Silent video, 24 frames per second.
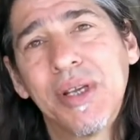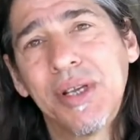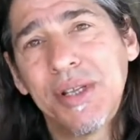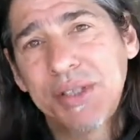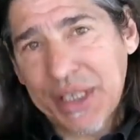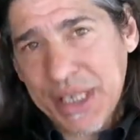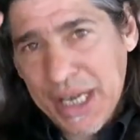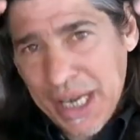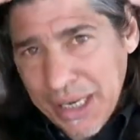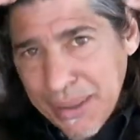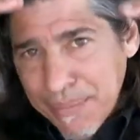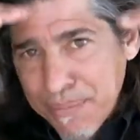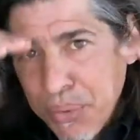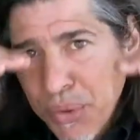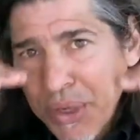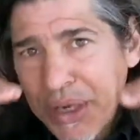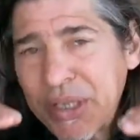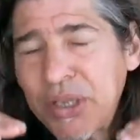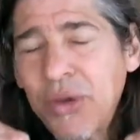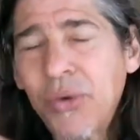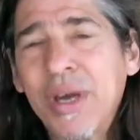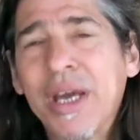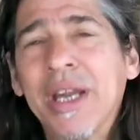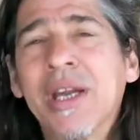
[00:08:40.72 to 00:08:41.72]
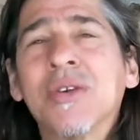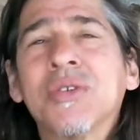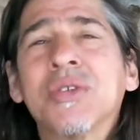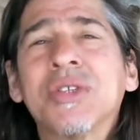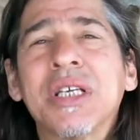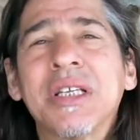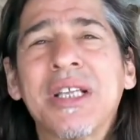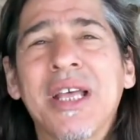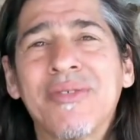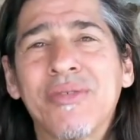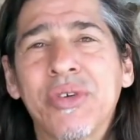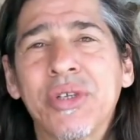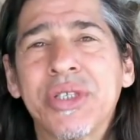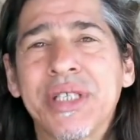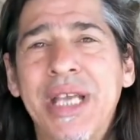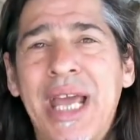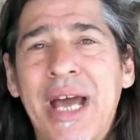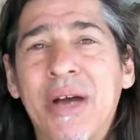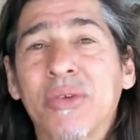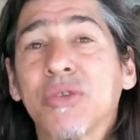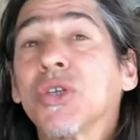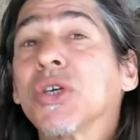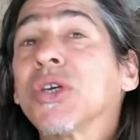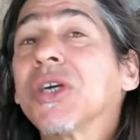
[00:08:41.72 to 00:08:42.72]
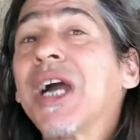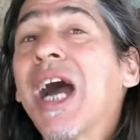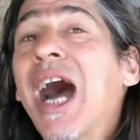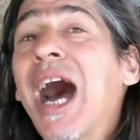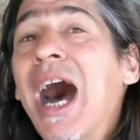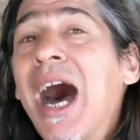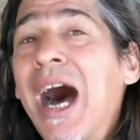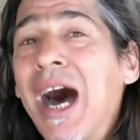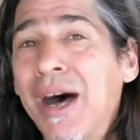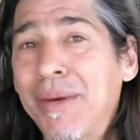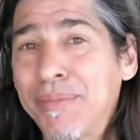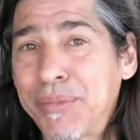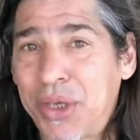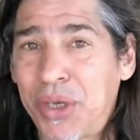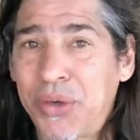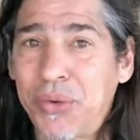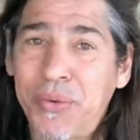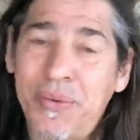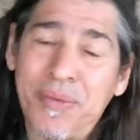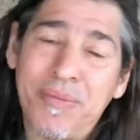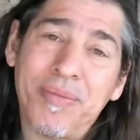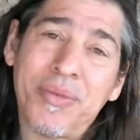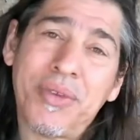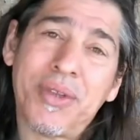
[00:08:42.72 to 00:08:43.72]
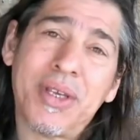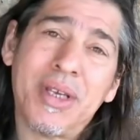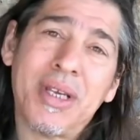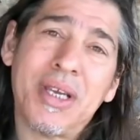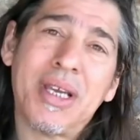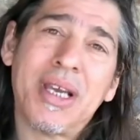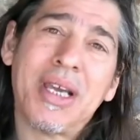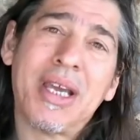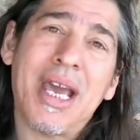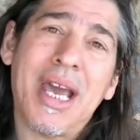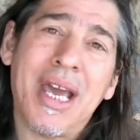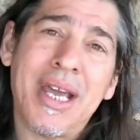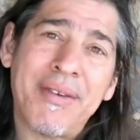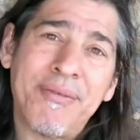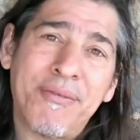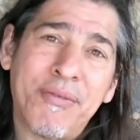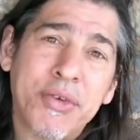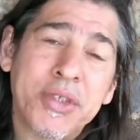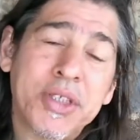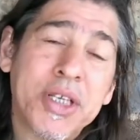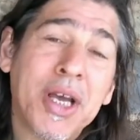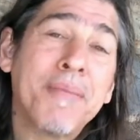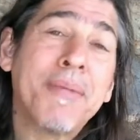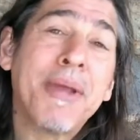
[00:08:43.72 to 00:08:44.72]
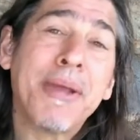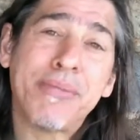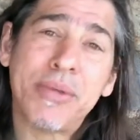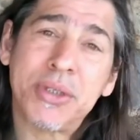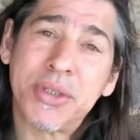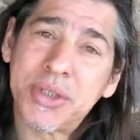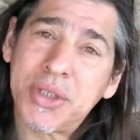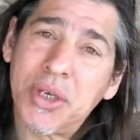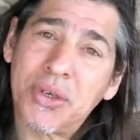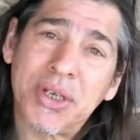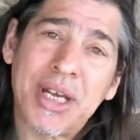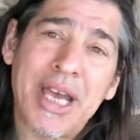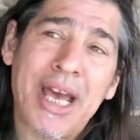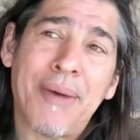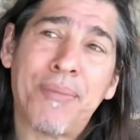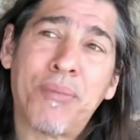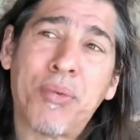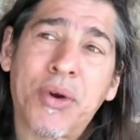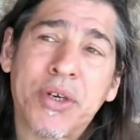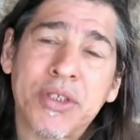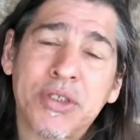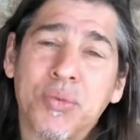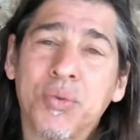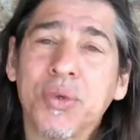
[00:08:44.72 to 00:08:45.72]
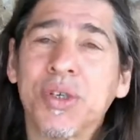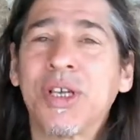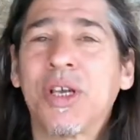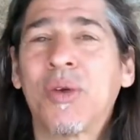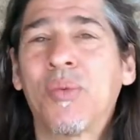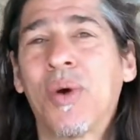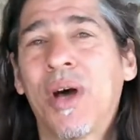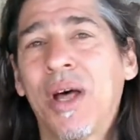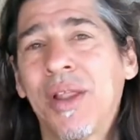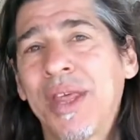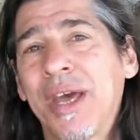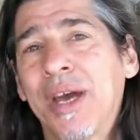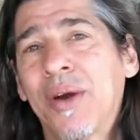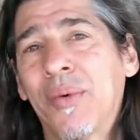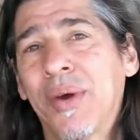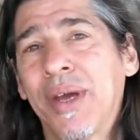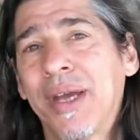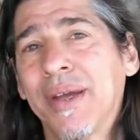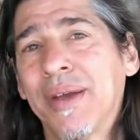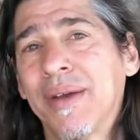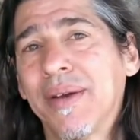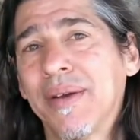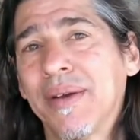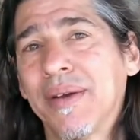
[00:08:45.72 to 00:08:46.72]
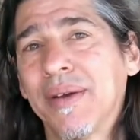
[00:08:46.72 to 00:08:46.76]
to kind of bring your energy level down, to calm you. And for some people, Skullcap works really well that way.